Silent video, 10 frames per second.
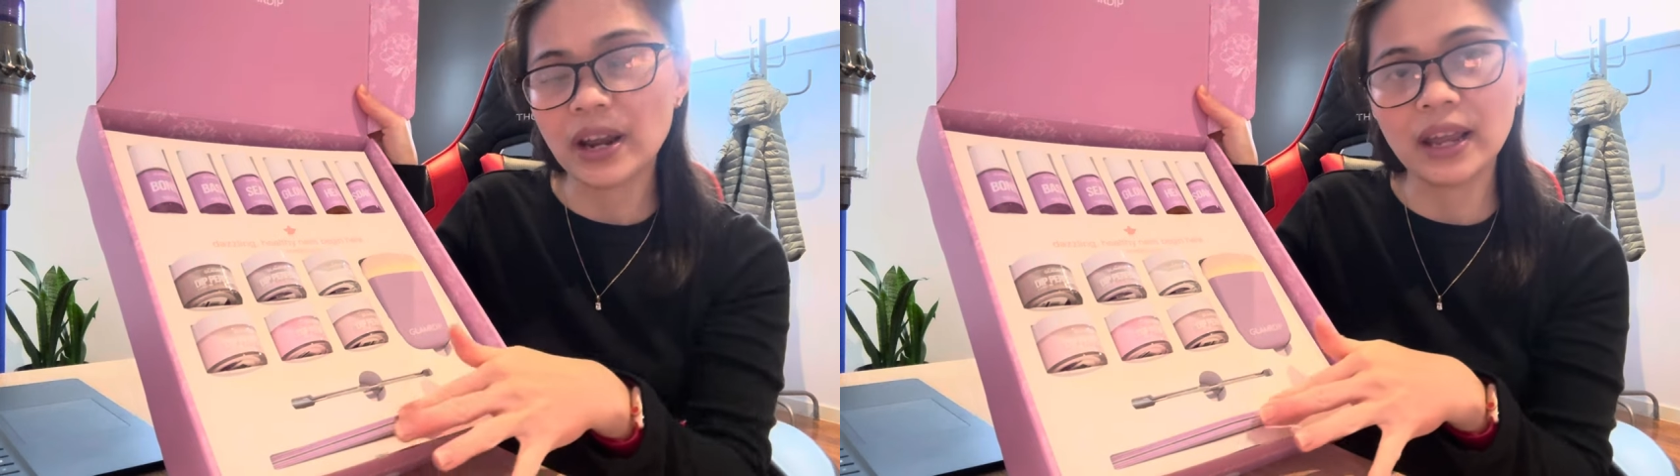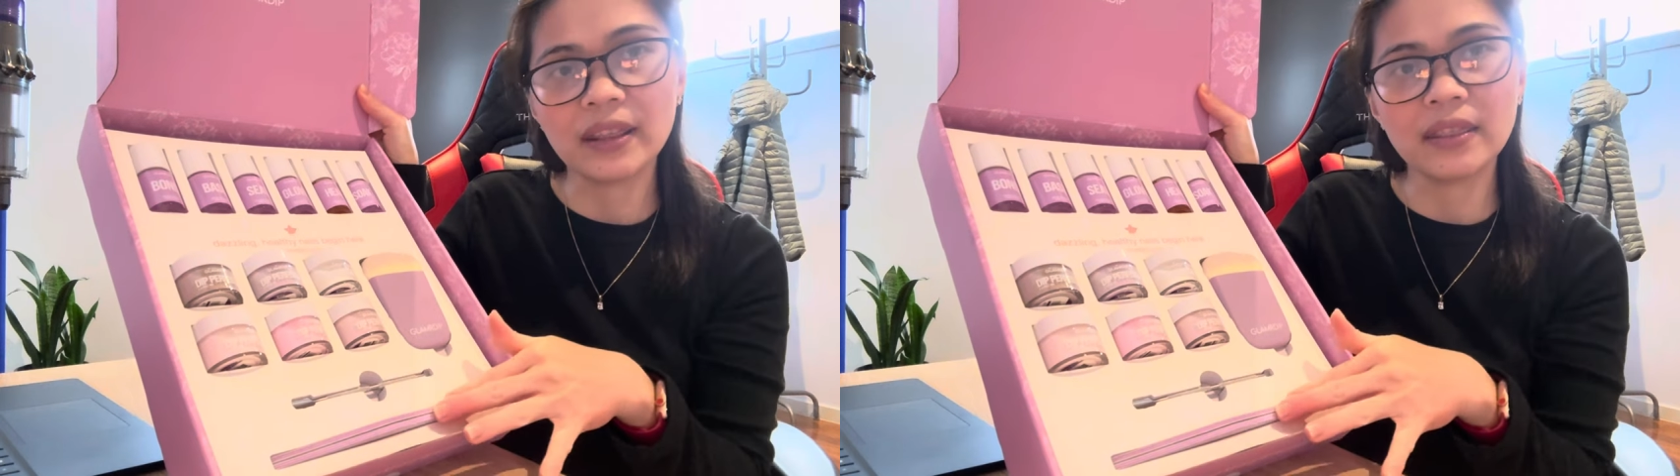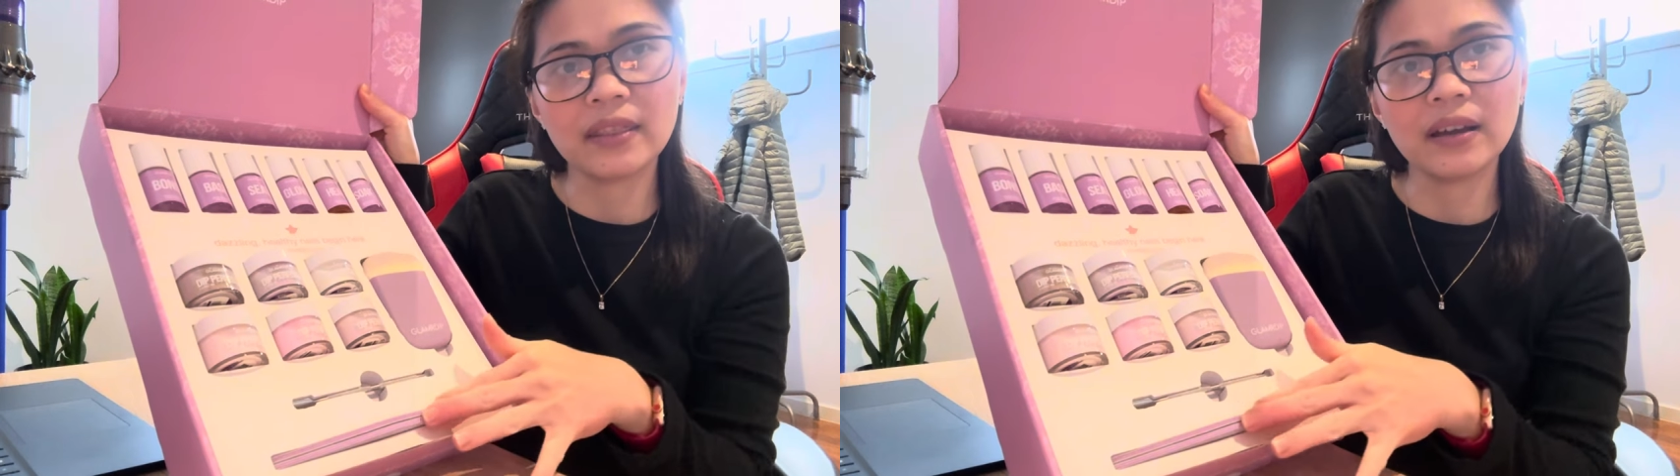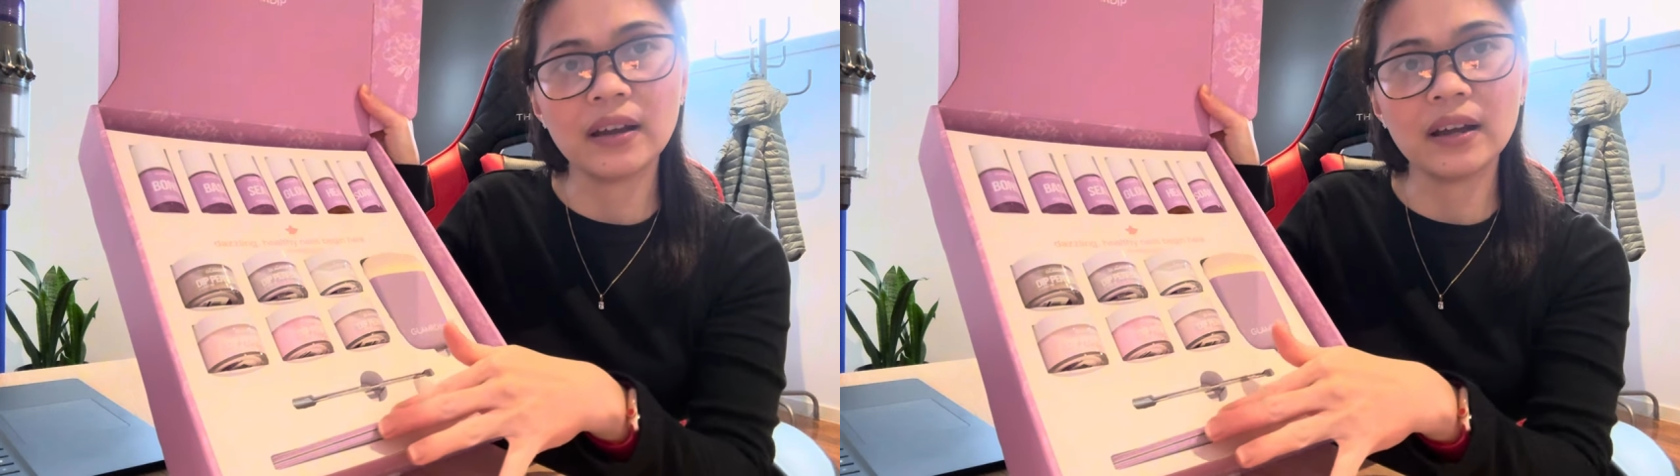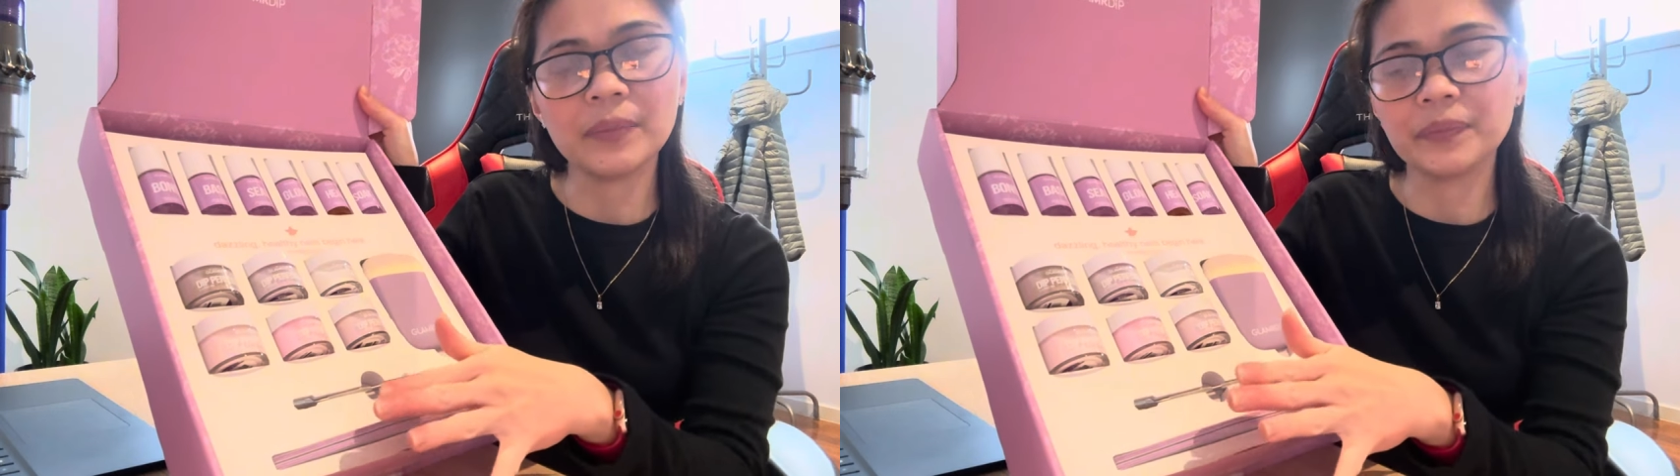and
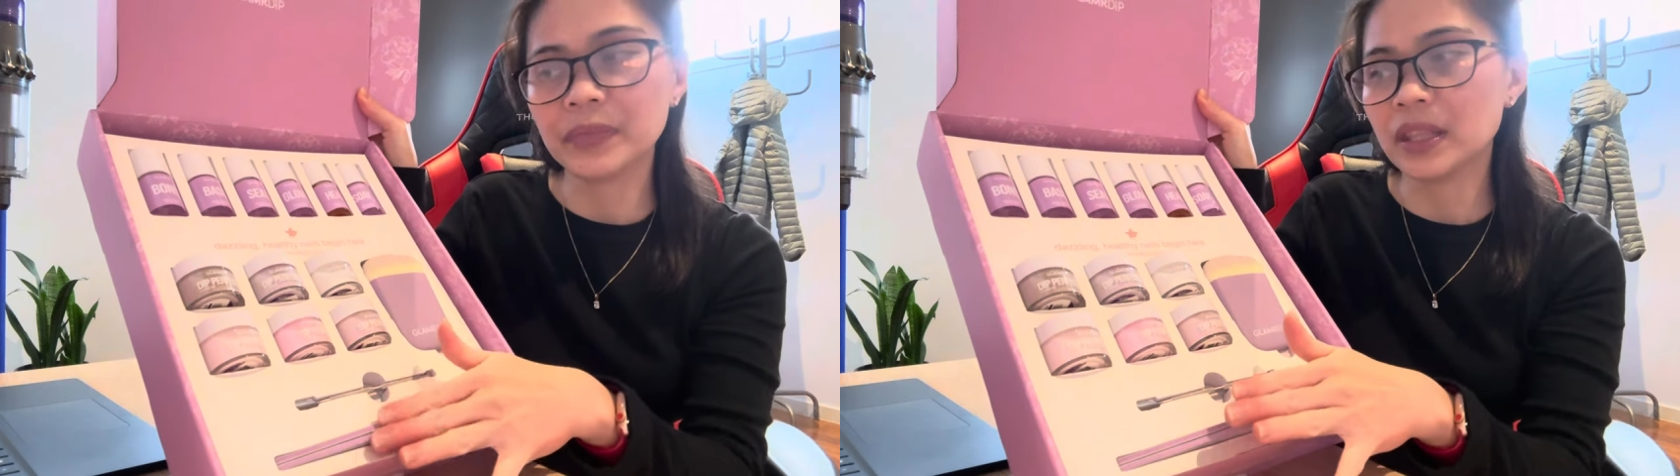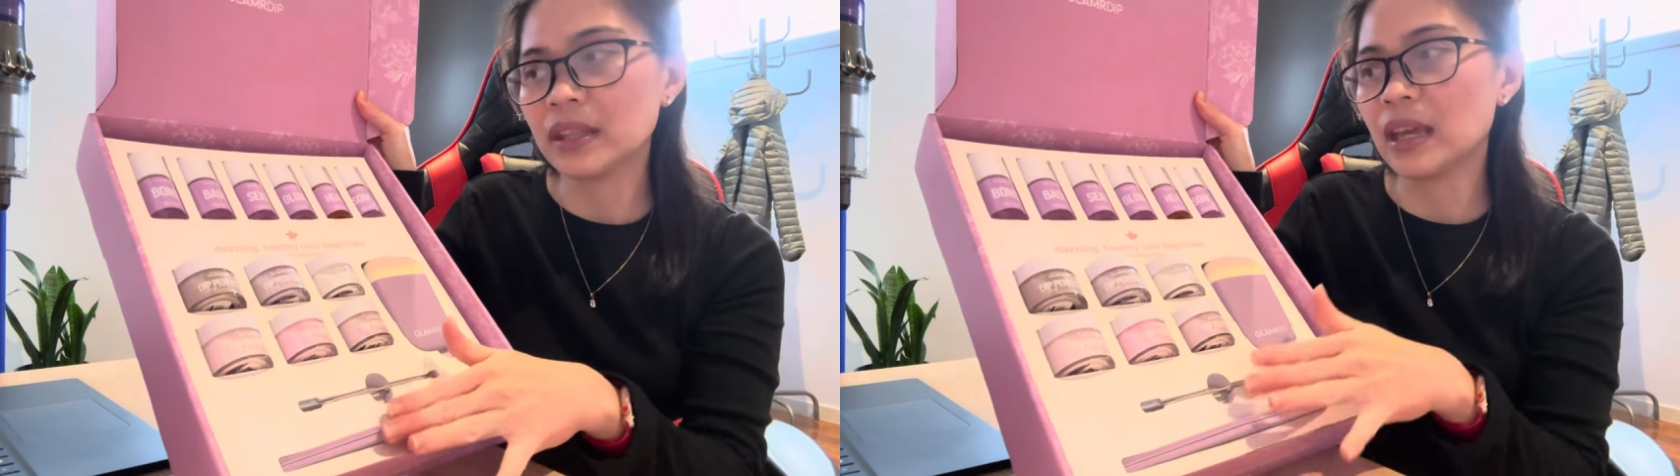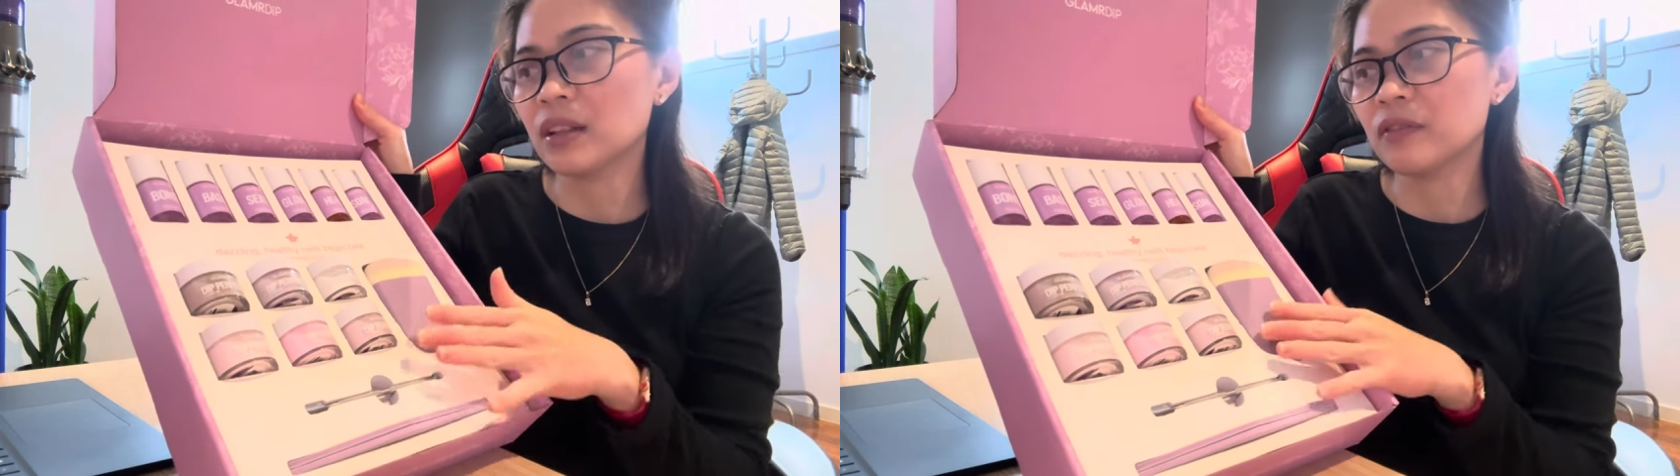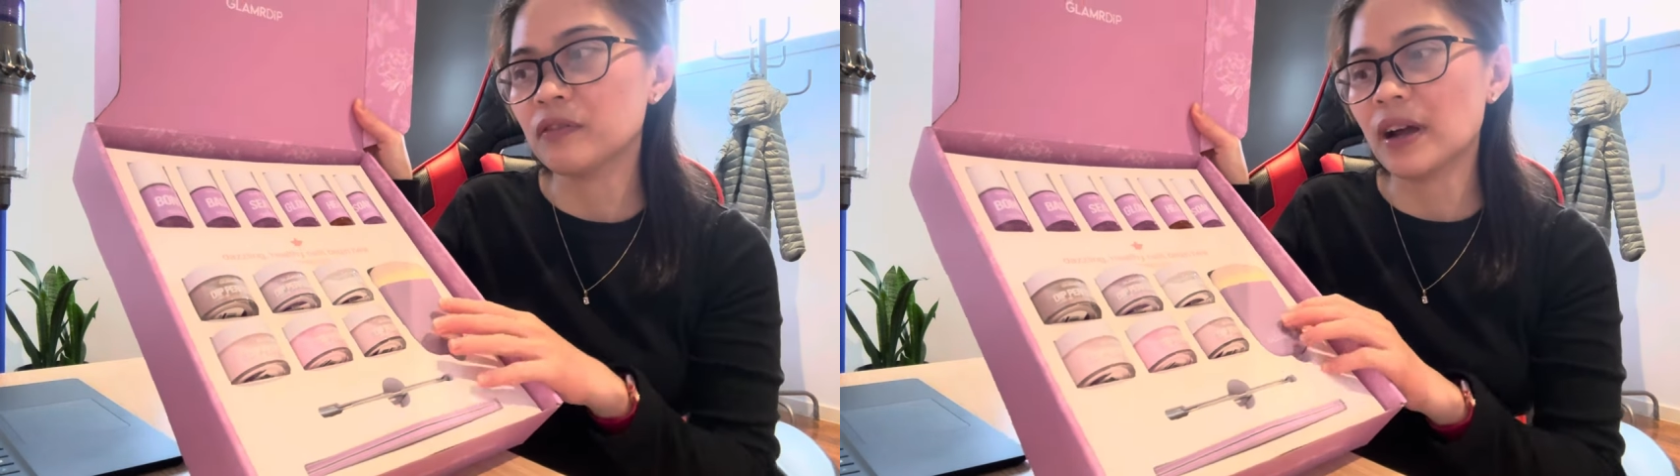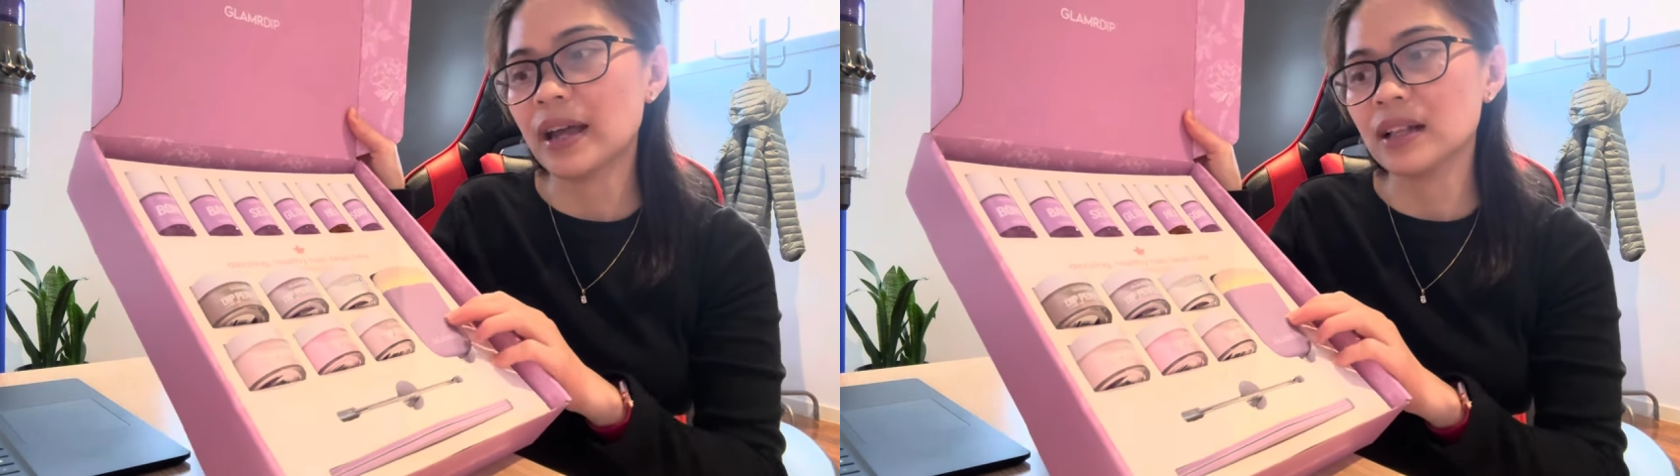the nail
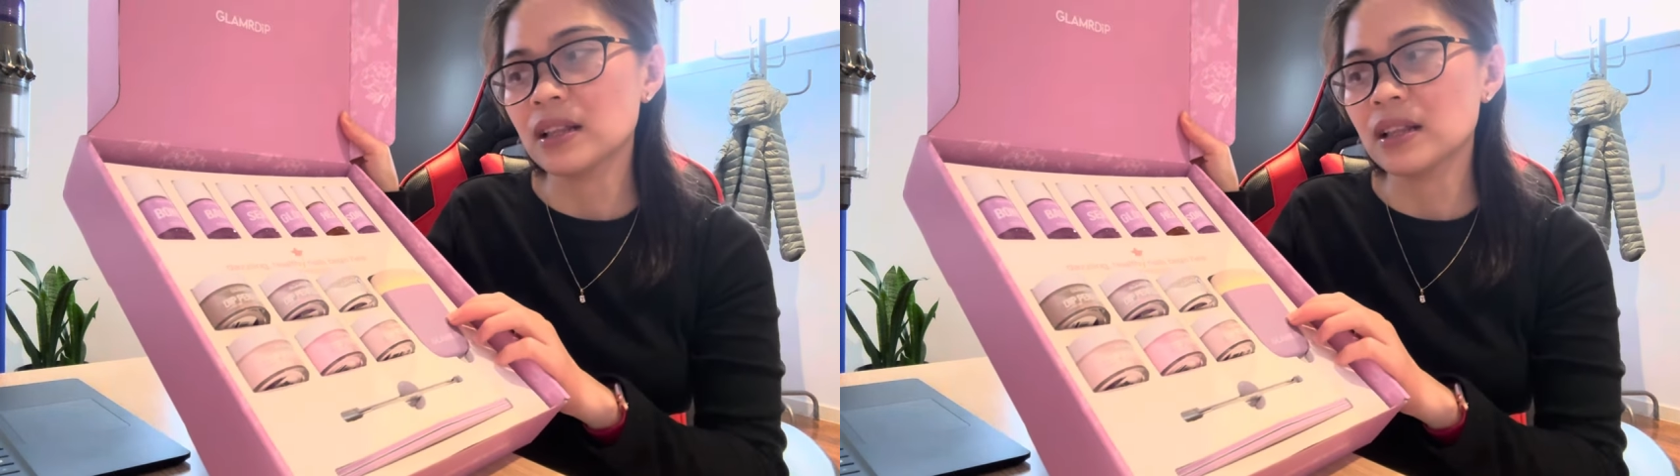file.